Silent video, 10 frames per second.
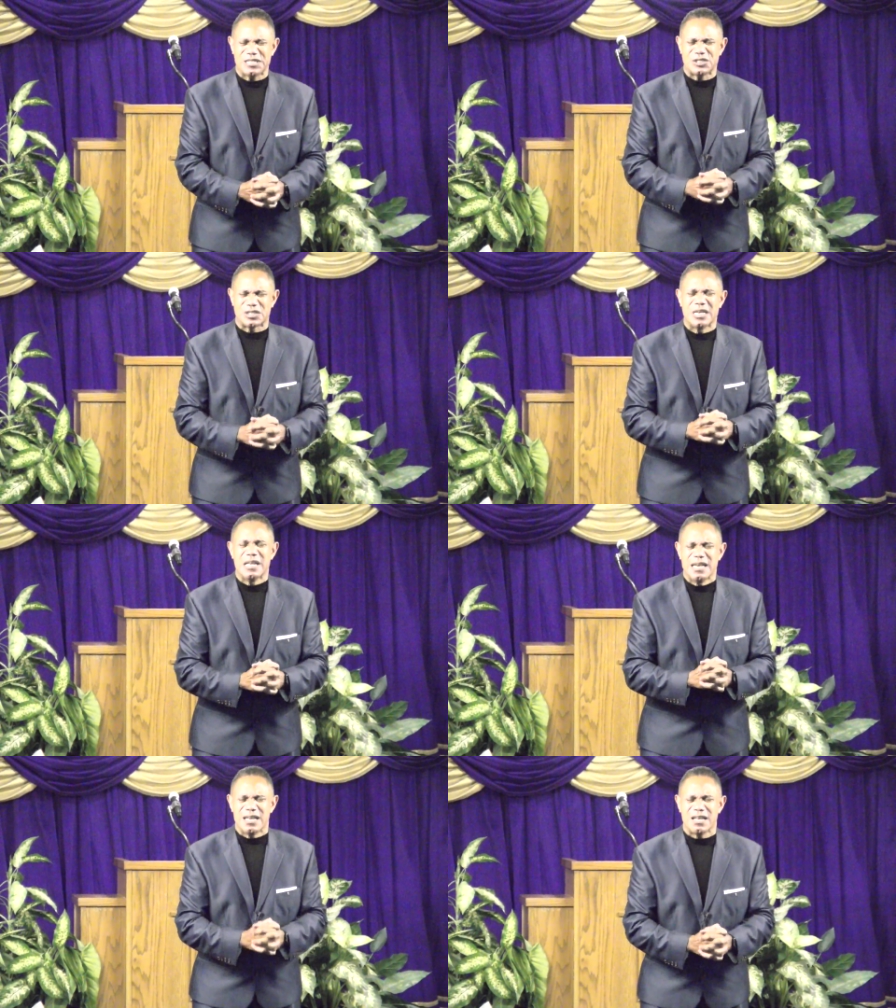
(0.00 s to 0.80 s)
to
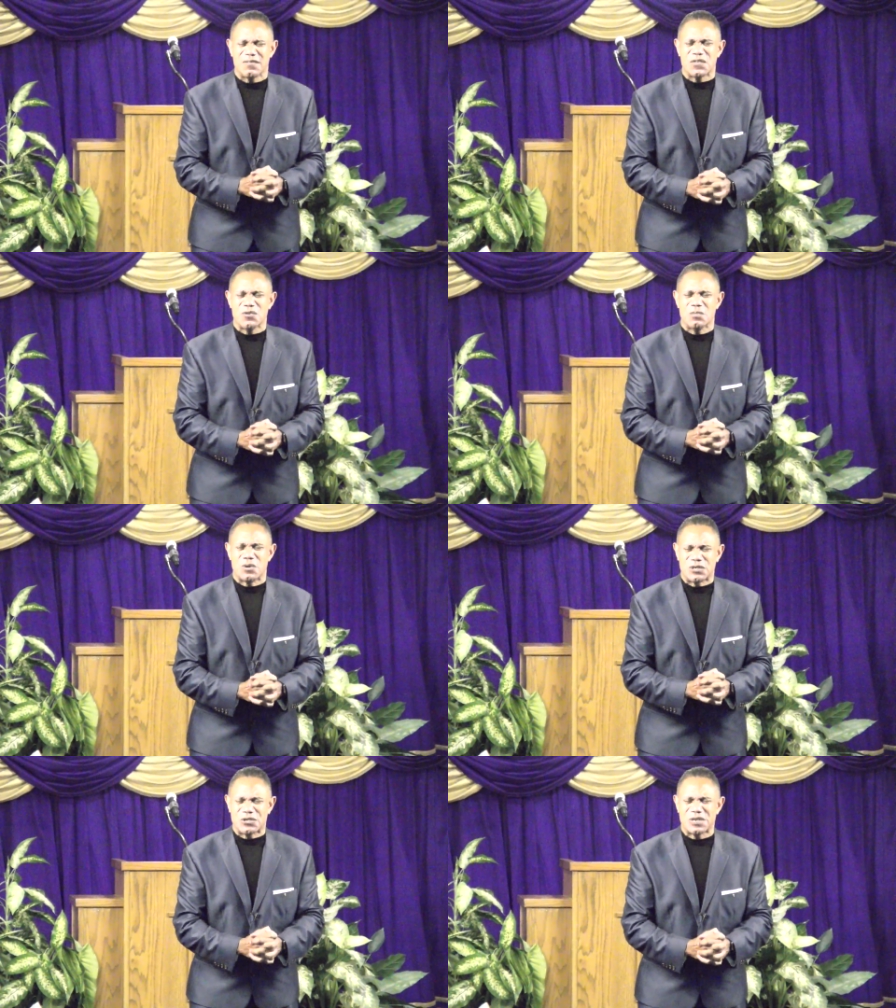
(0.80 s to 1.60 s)
love you
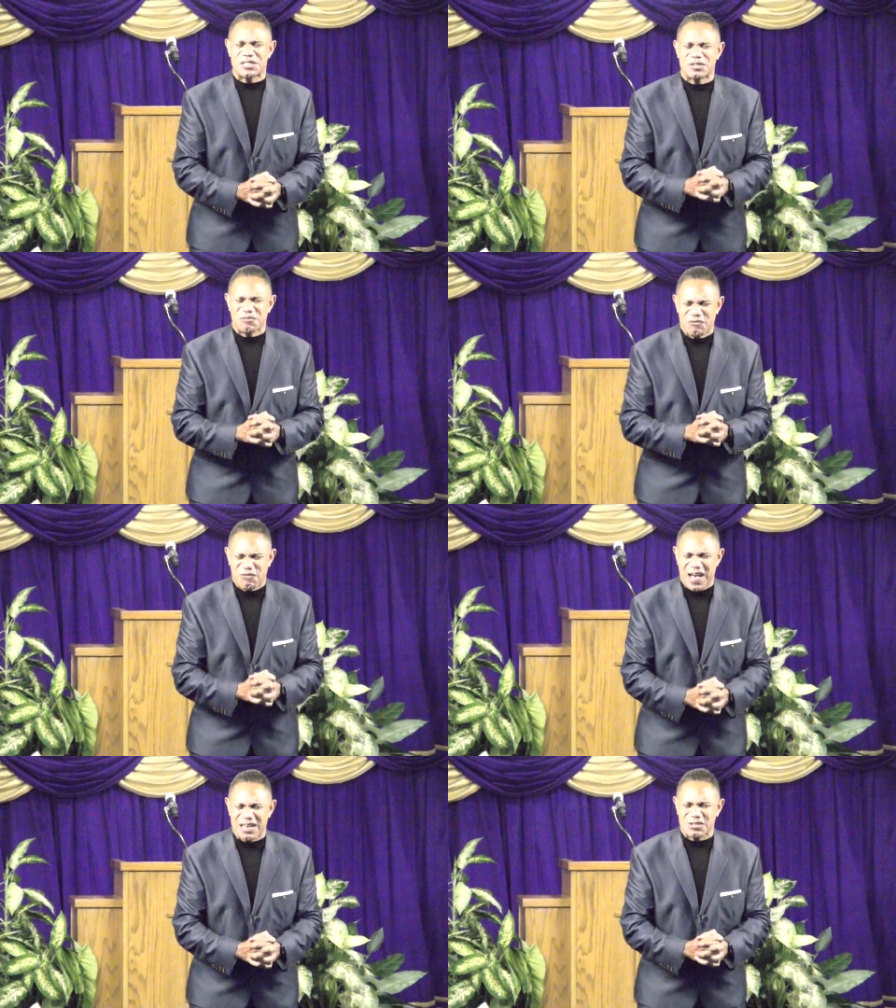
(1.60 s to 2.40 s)
more dearly, to
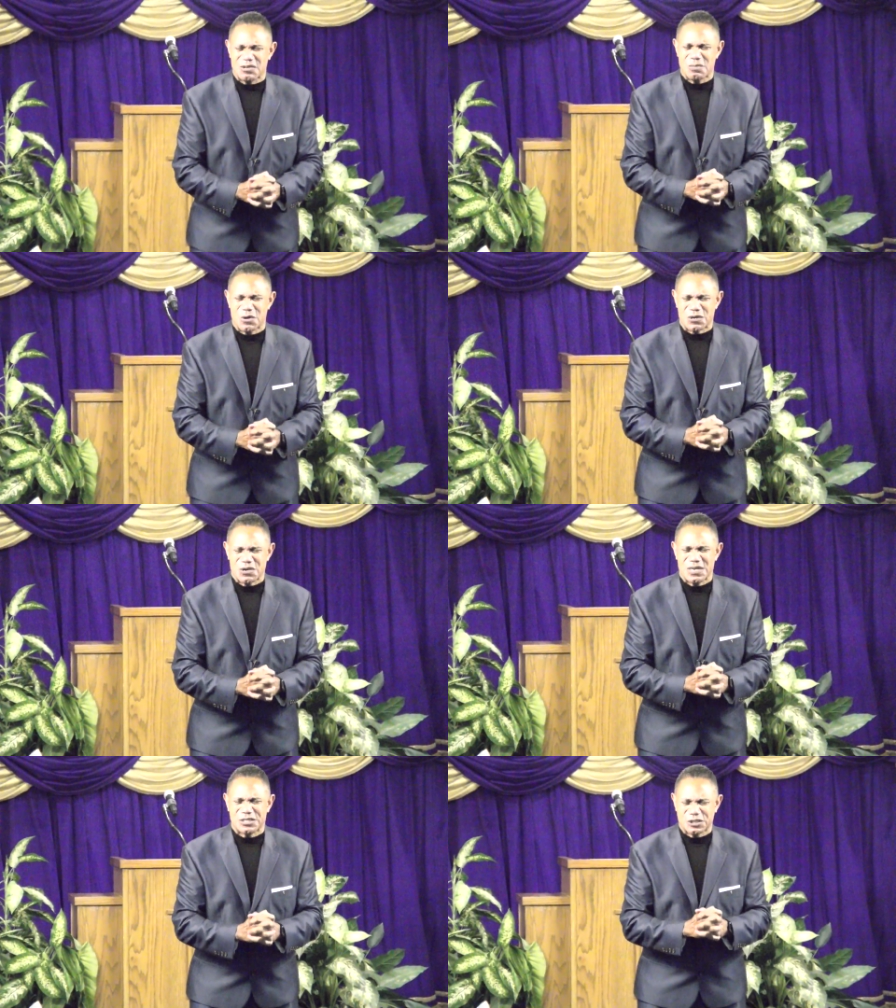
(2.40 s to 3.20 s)
follow you more
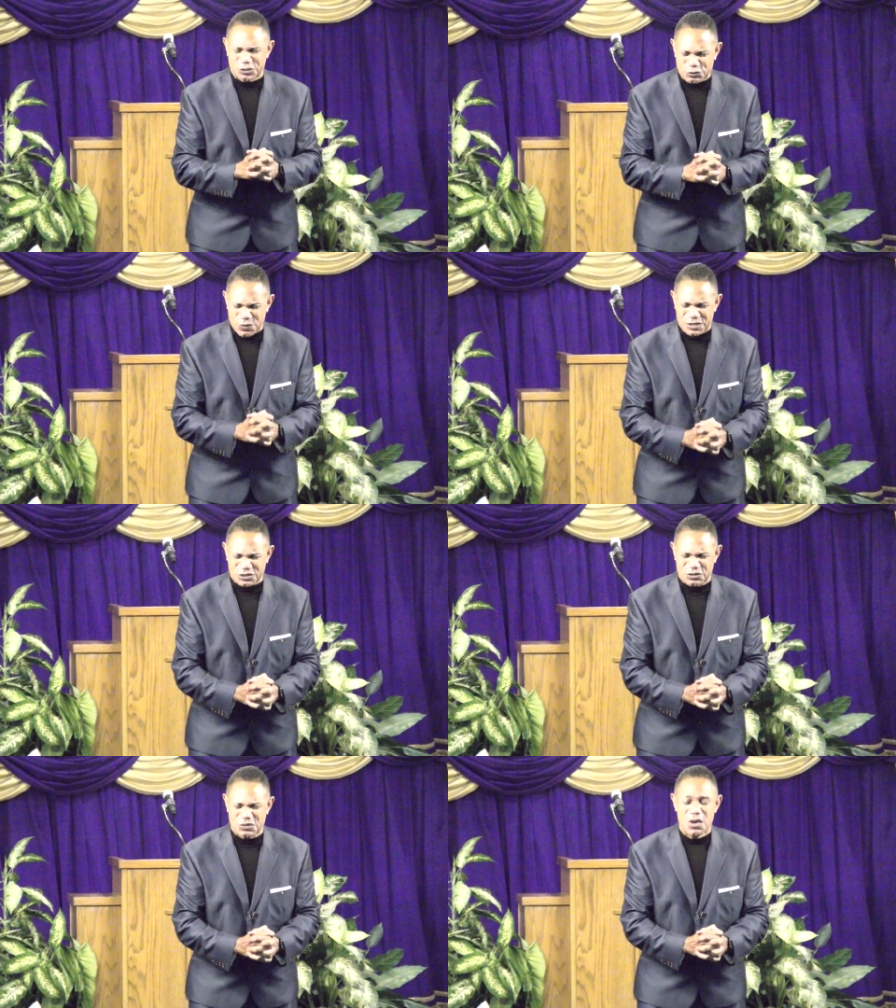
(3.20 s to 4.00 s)
nearly, to trust
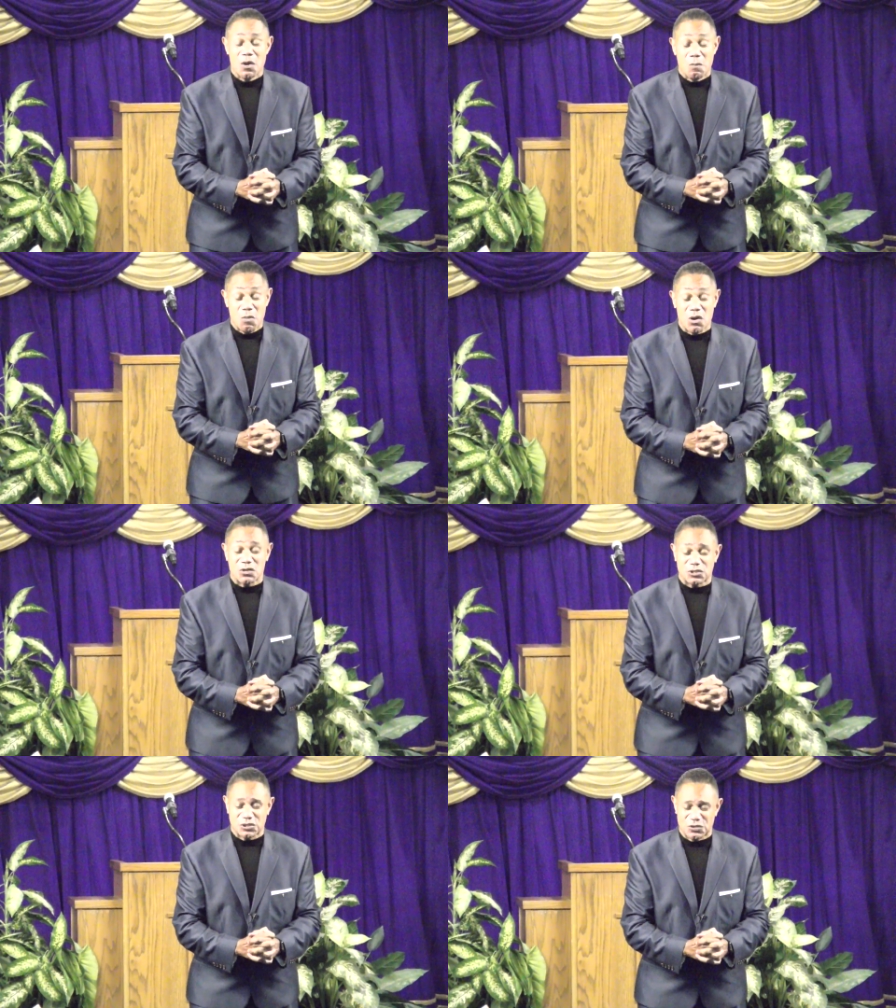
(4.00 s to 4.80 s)
you more
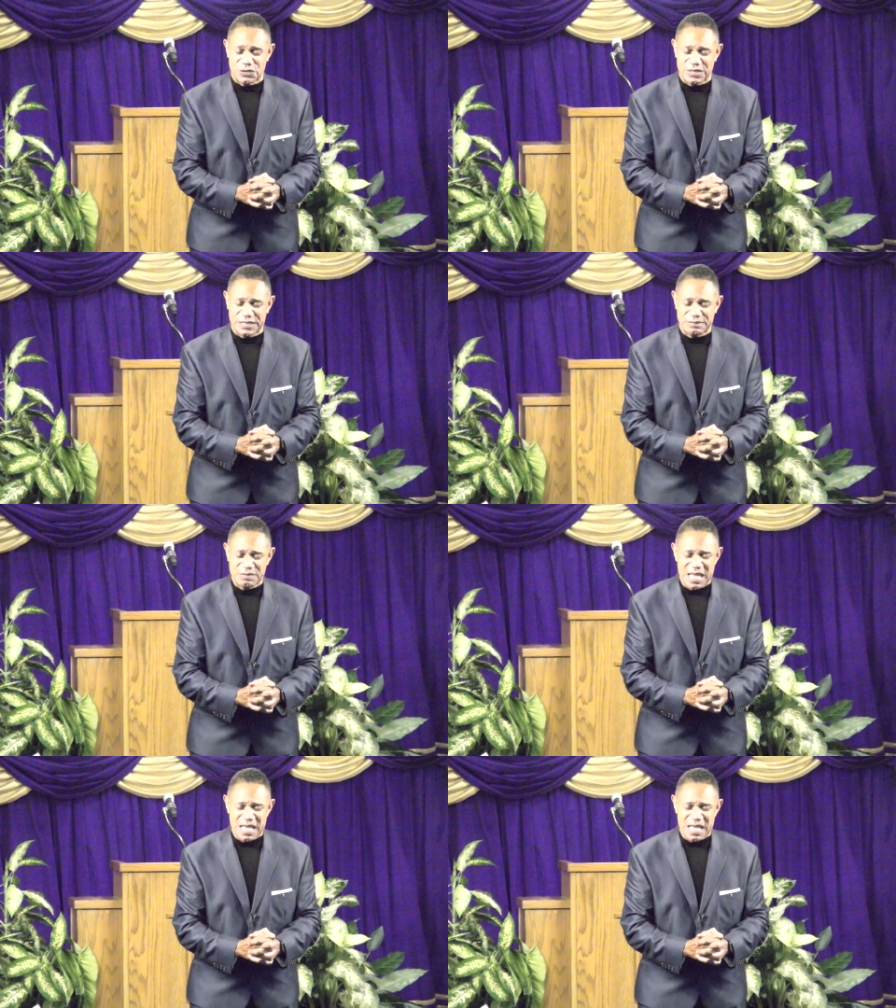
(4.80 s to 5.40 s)
surely,